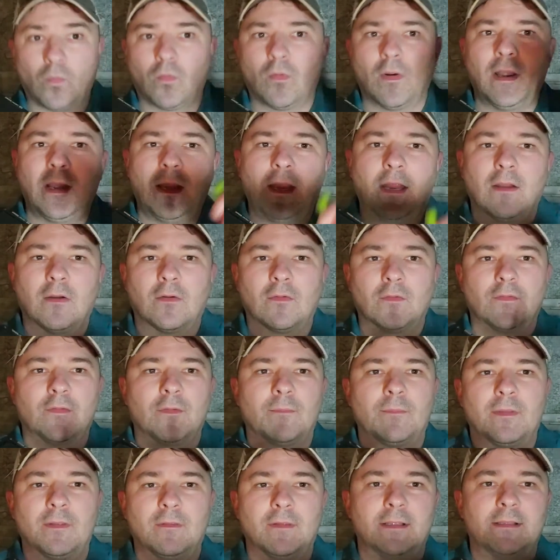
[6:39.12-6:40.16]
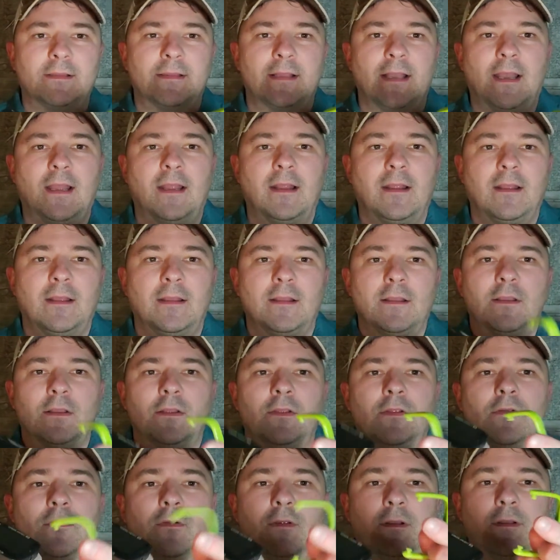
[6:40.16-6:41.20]
ring or something like that.
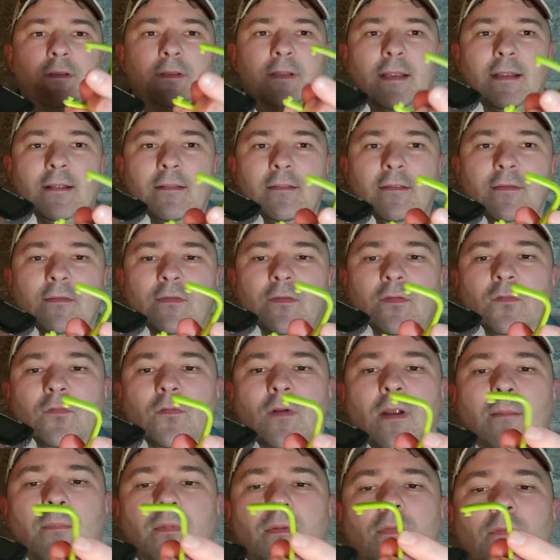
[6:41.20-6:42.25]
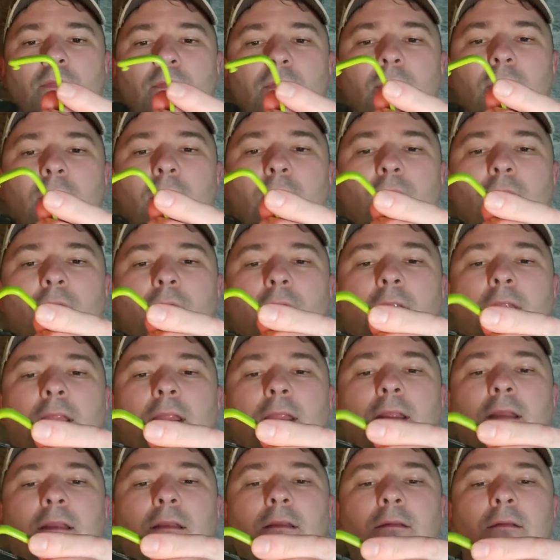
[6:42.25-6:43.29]
You could take this and wrap it through that
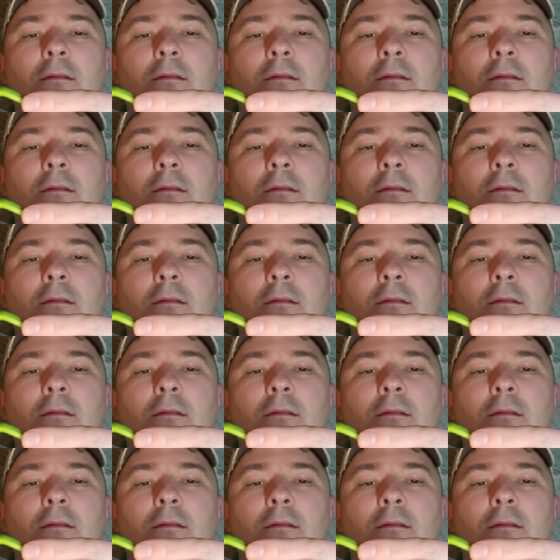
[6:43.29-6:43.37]
ring,